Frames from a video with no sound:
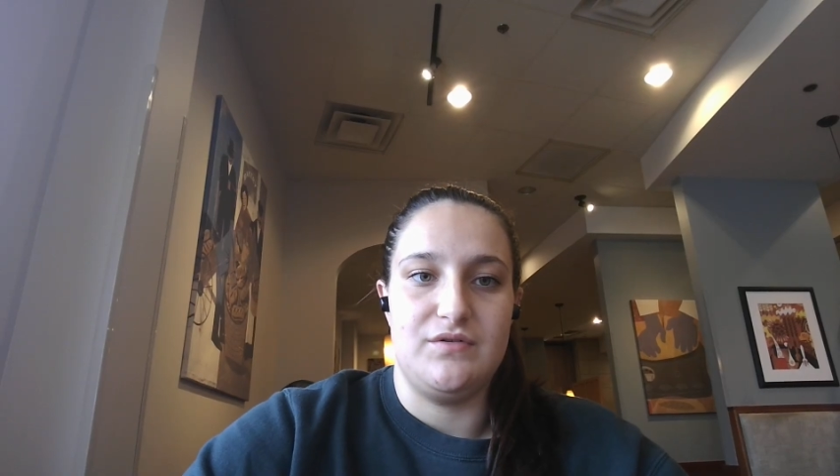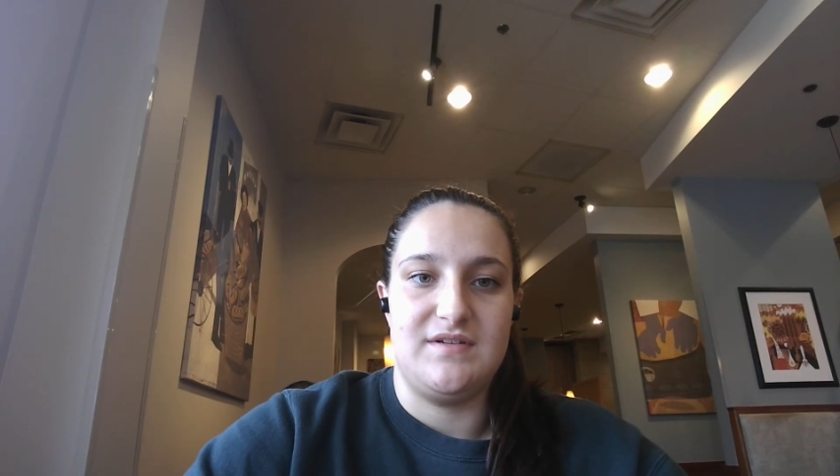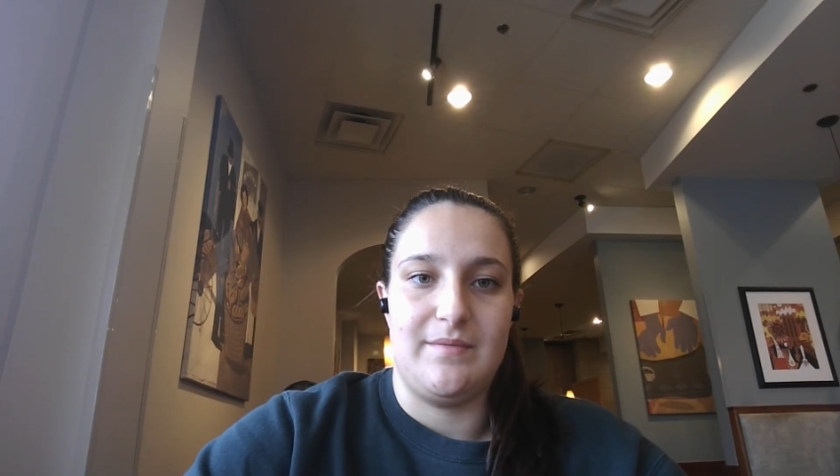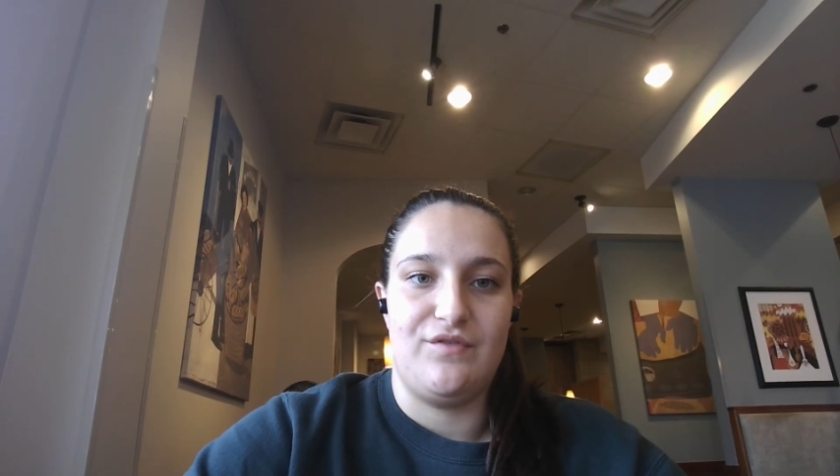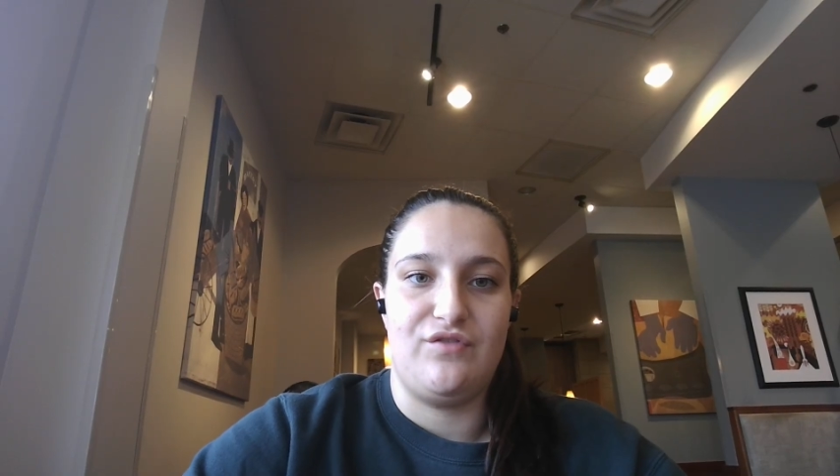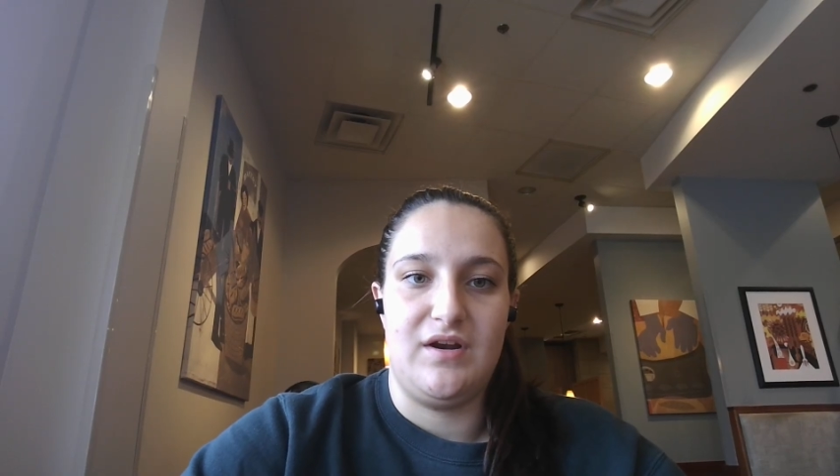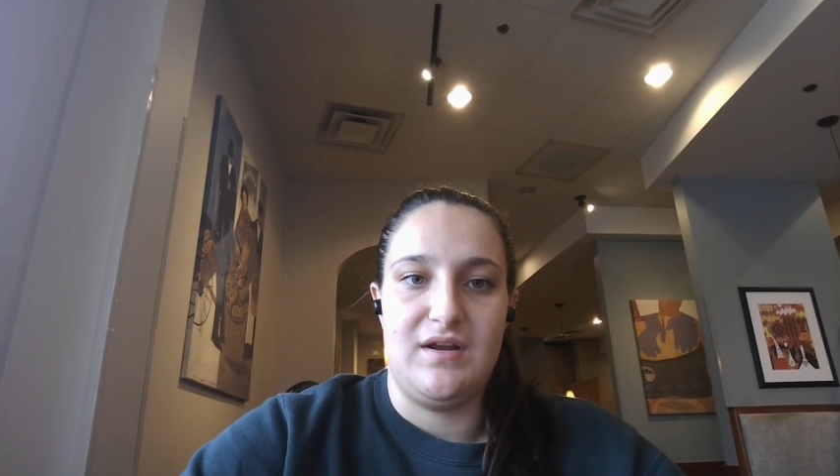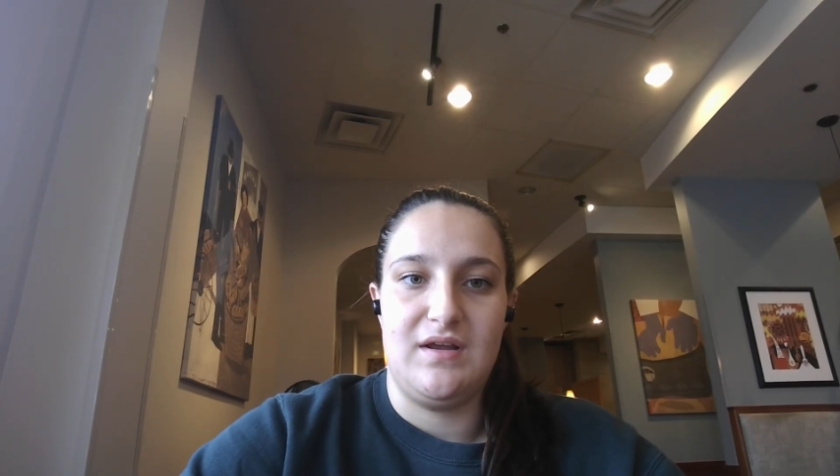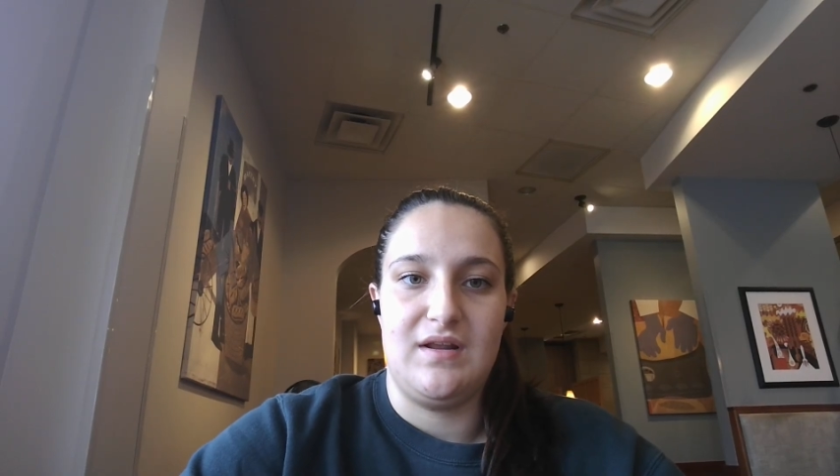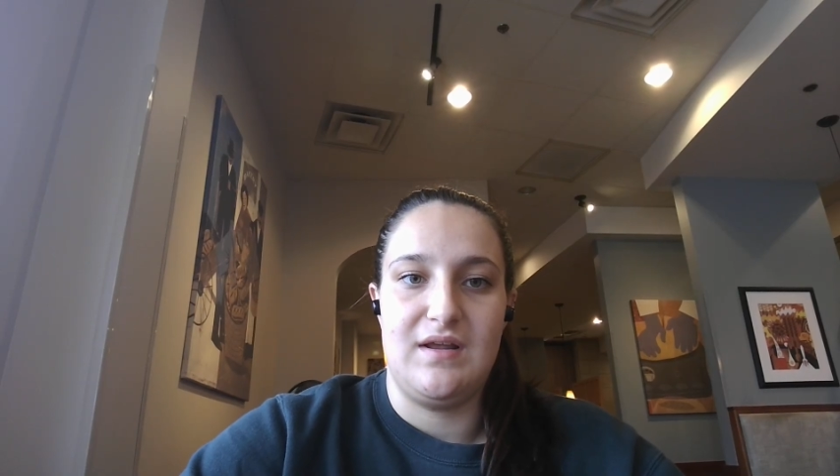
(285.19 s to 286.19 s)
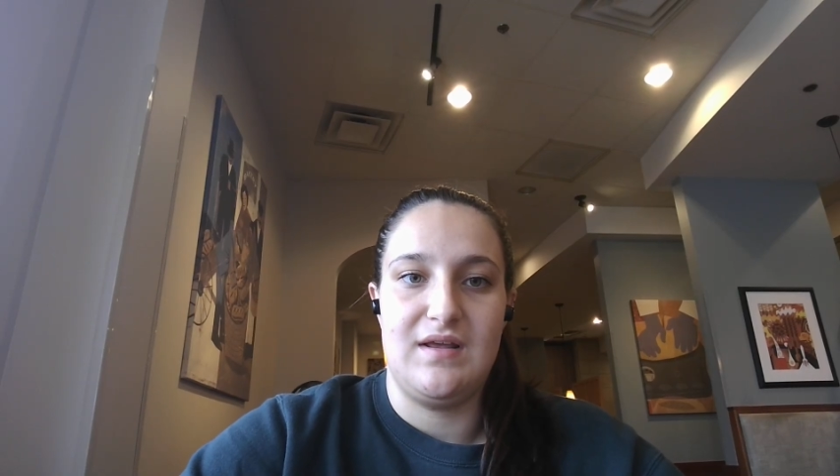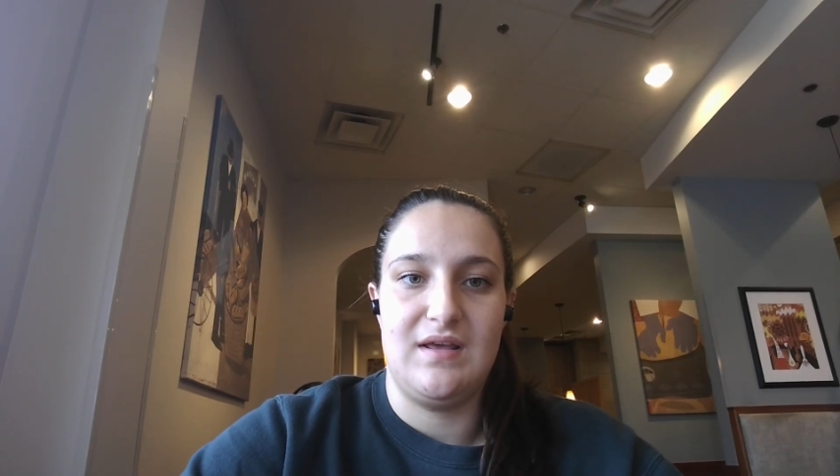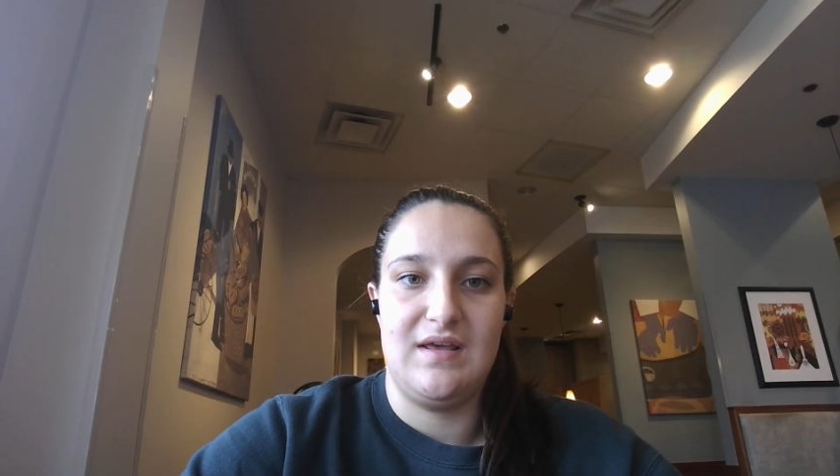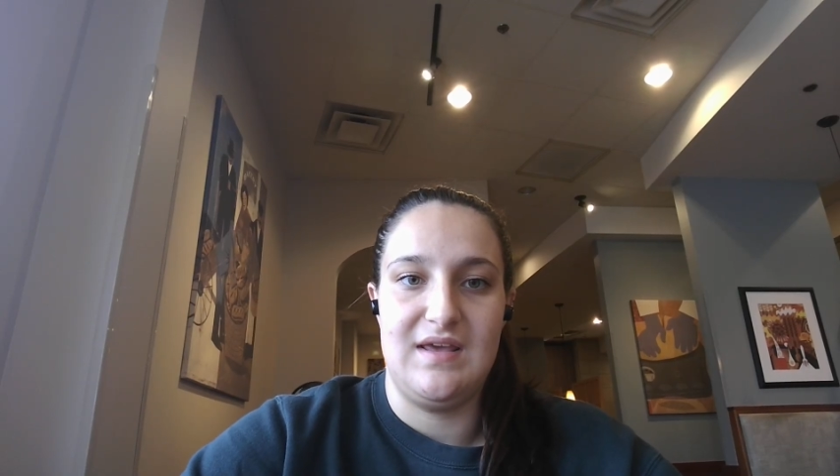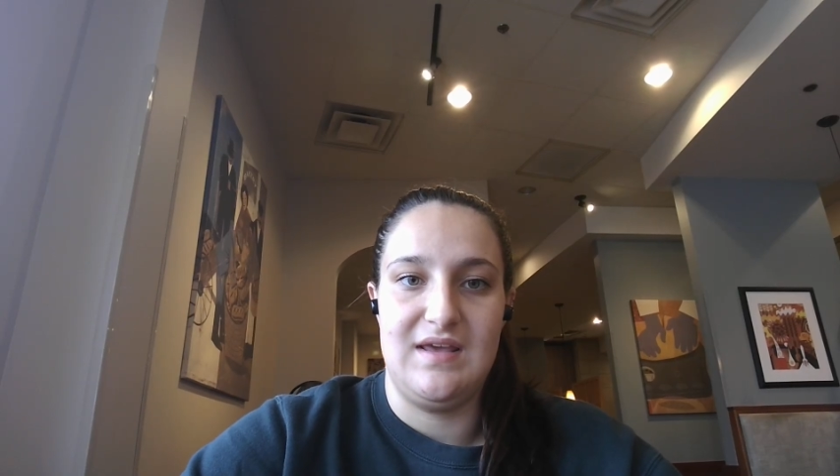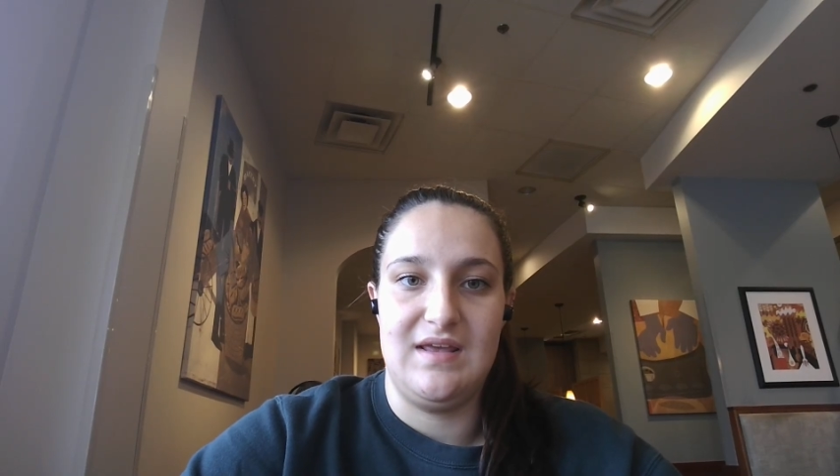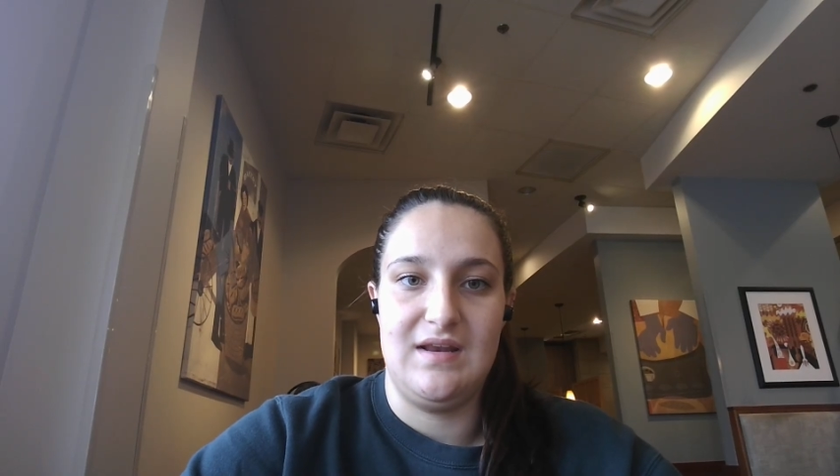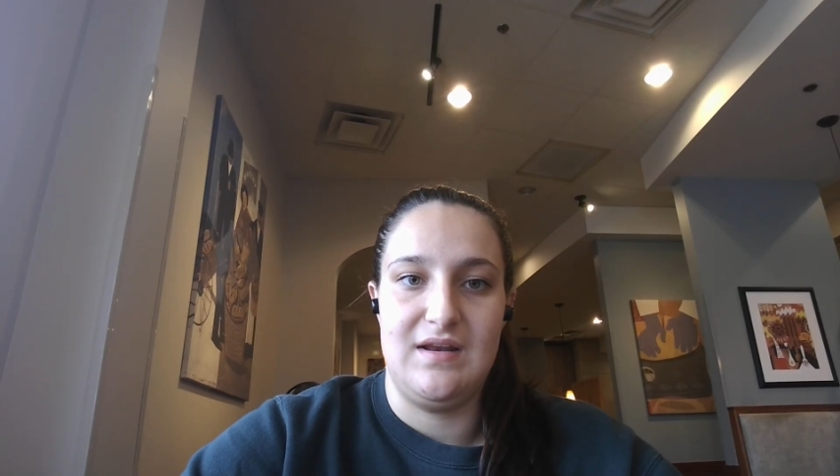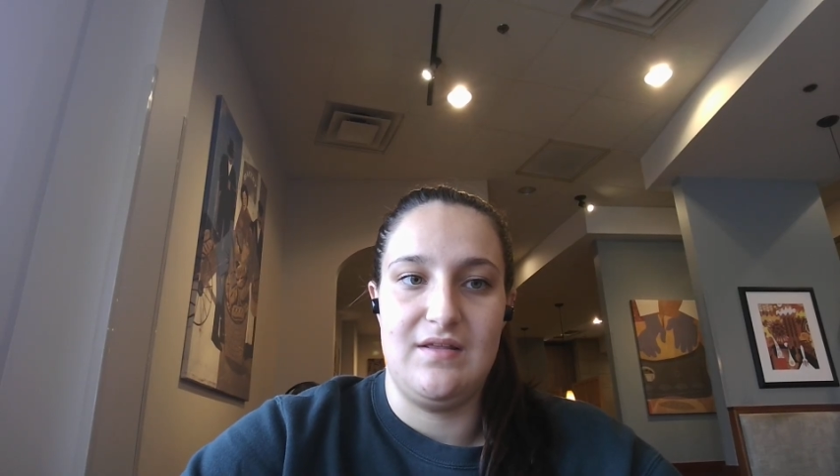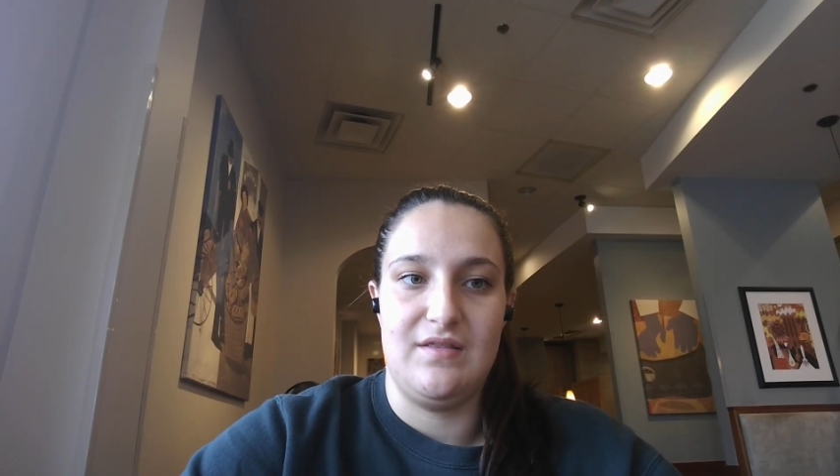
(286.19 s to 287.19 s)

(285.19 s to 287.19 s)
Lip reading: demonstrated in